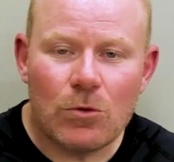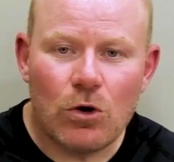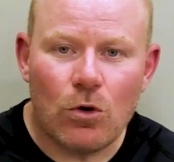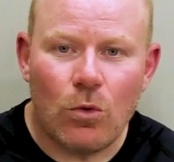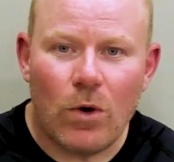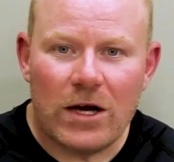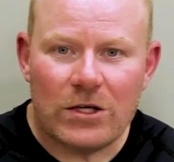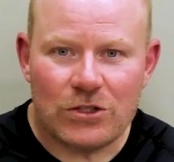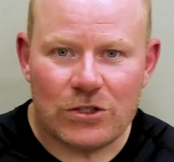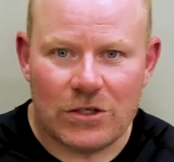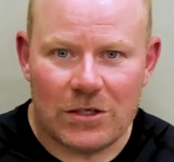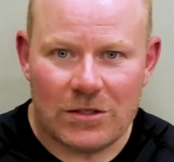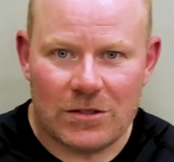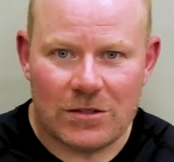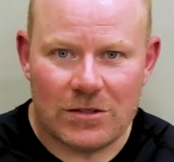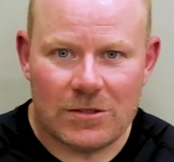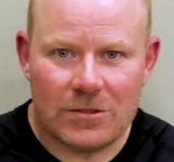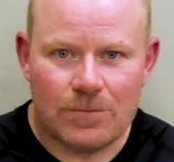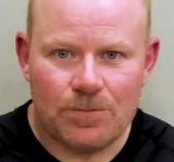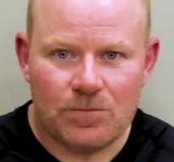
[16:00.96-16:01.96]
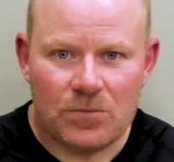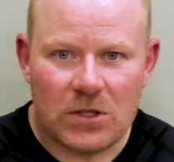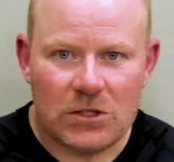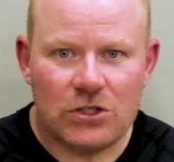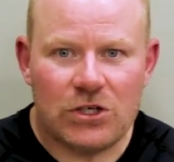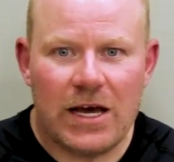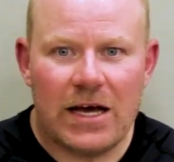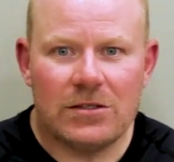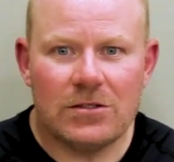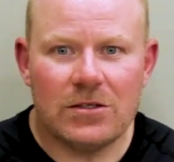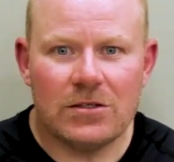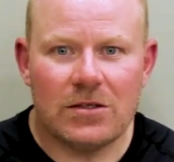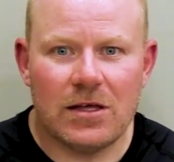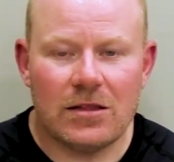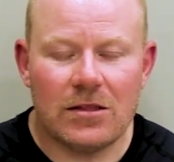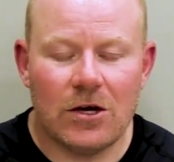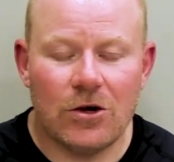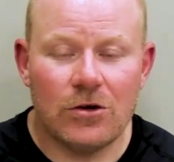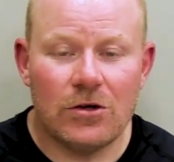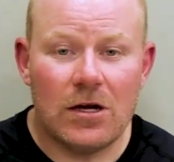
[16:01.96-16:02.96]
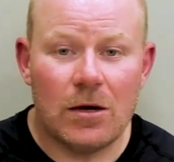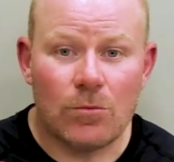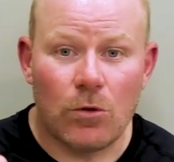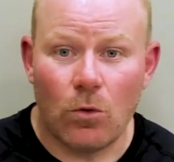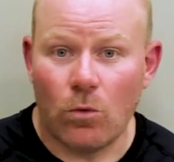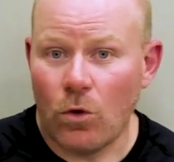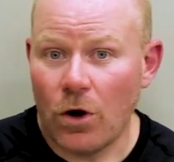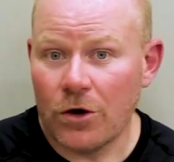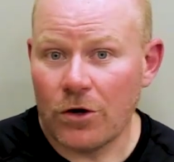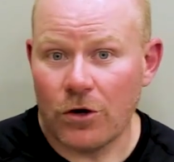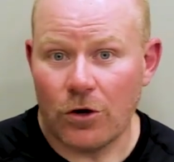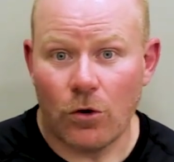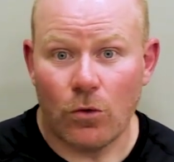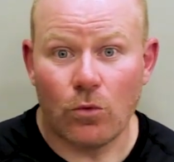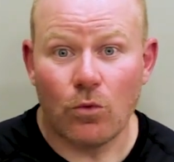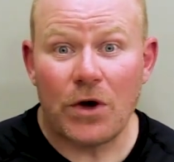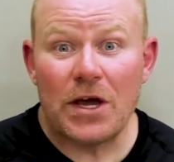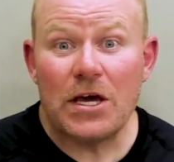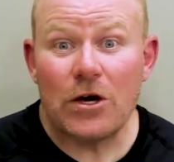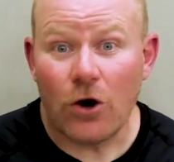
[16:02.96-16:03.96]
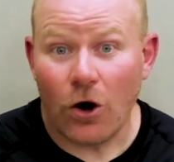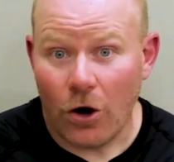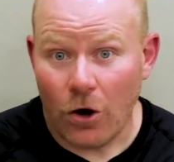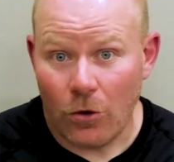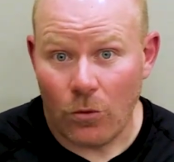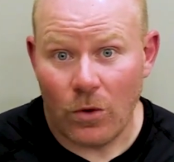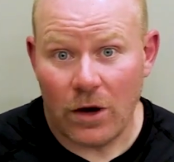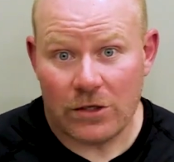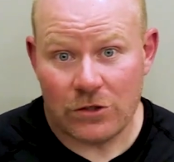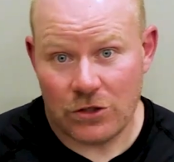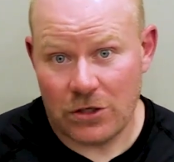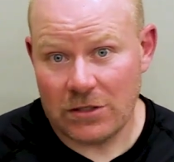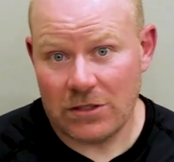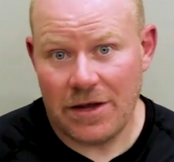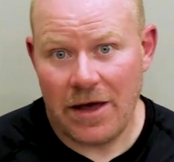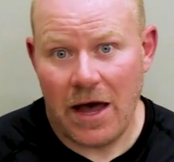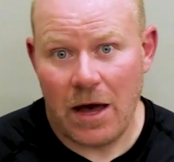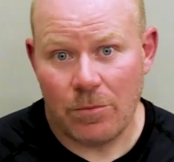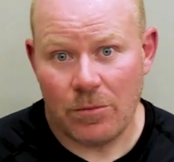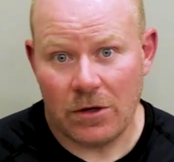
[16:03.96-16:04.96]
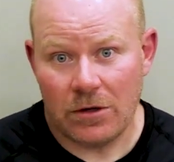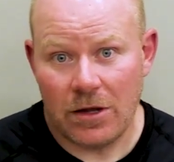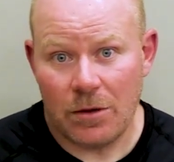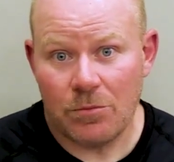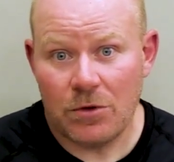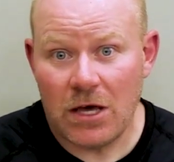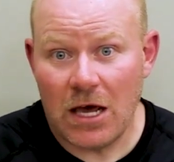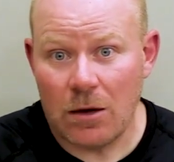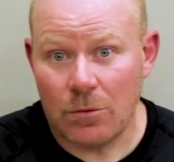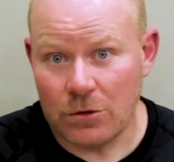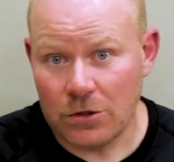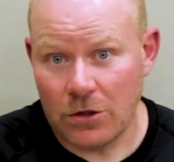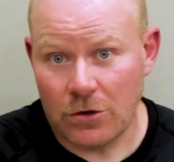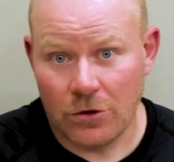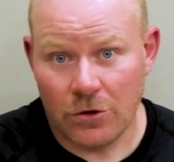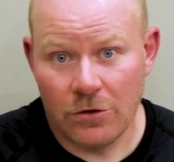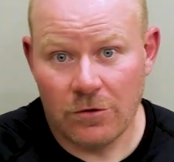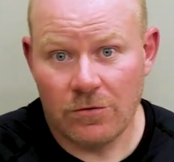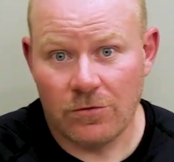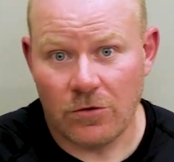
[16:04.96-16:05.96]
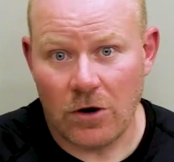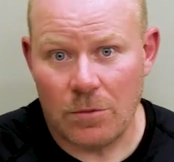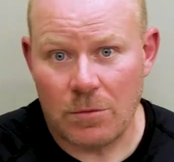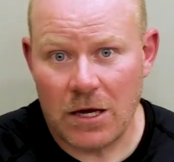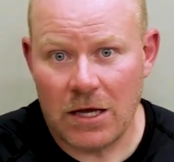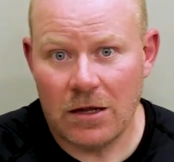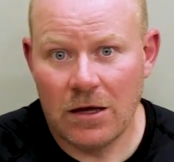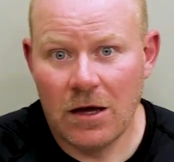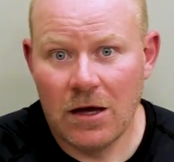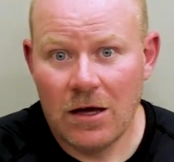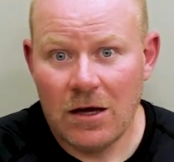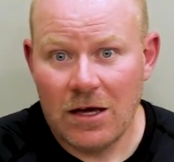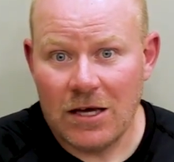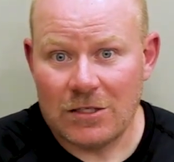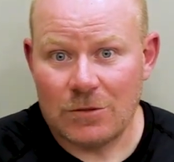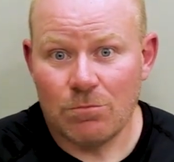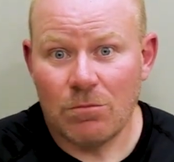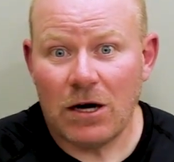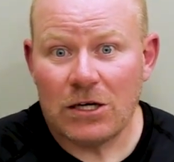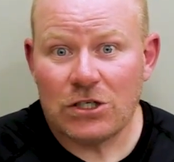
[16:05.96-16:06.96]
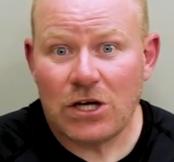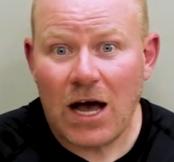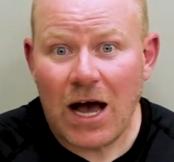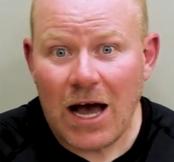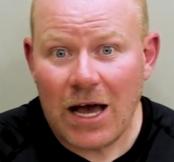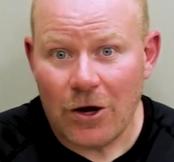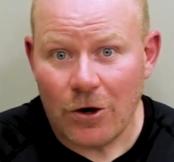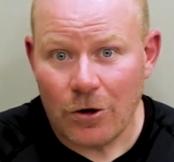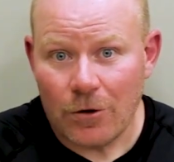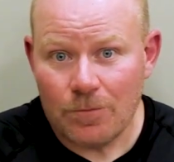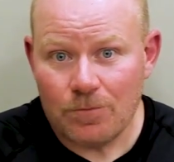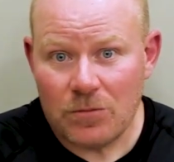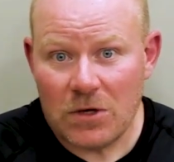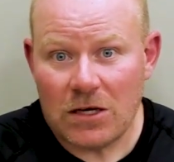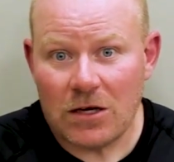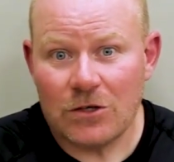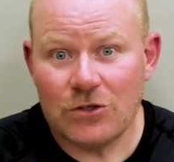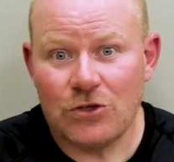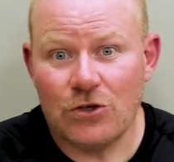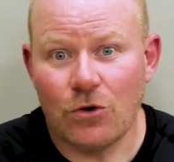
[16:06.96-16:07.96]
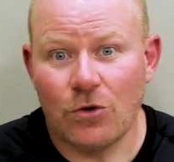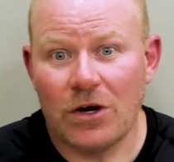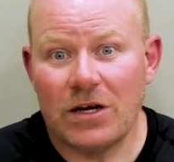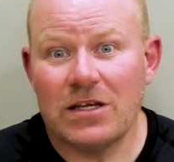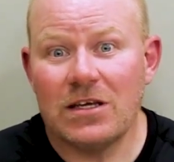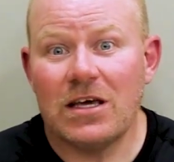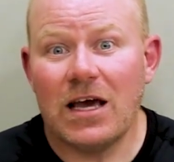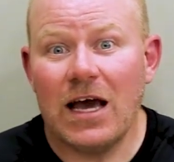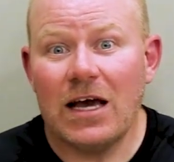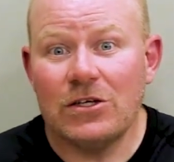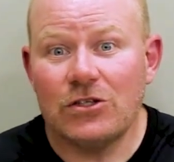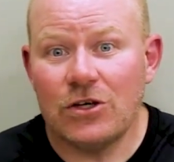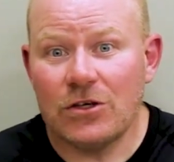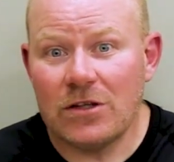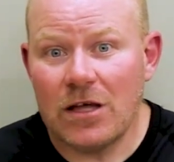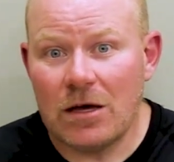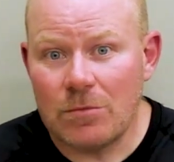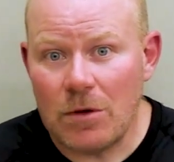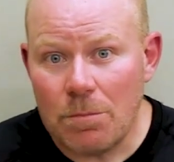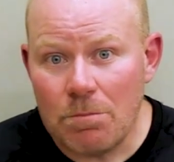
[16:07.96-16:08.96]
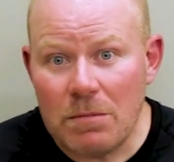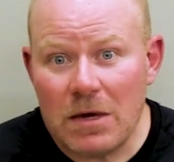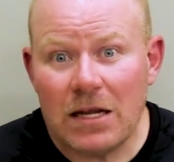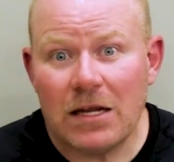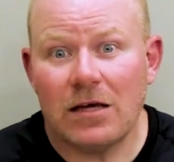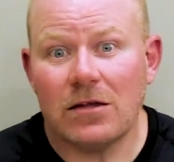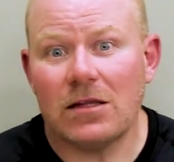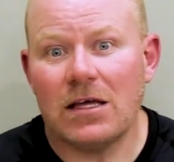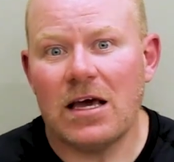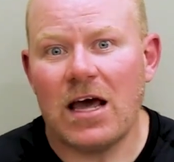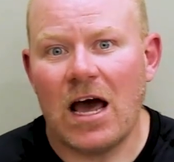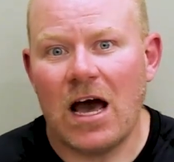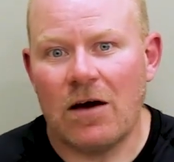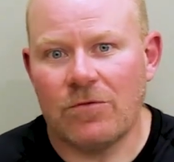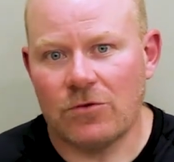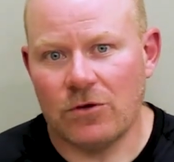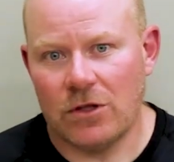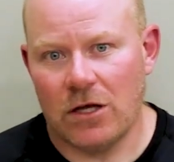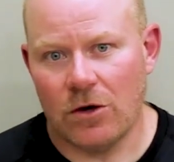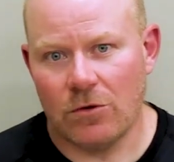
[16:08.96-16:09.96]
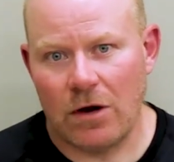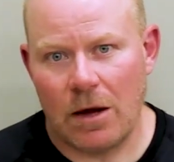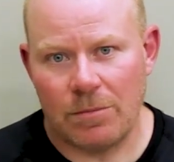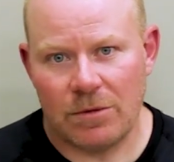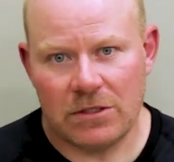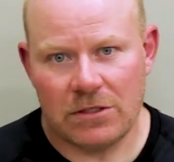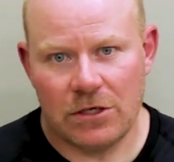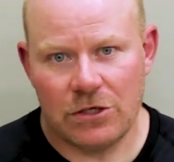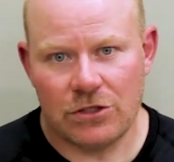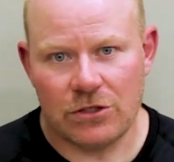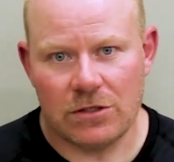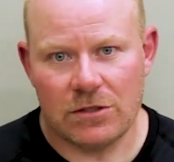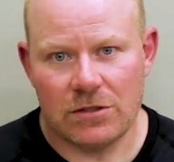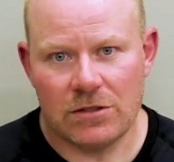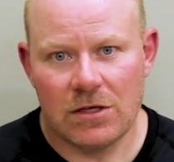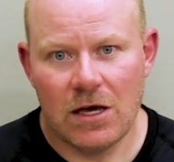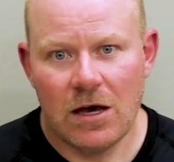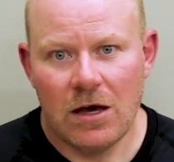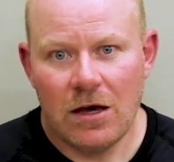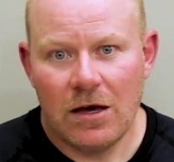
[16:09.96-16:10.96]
questions, the chances that they're, number one, going to recall what just happened and be able to learn from it is much higher, because you're engaging them immediately after their repetitions.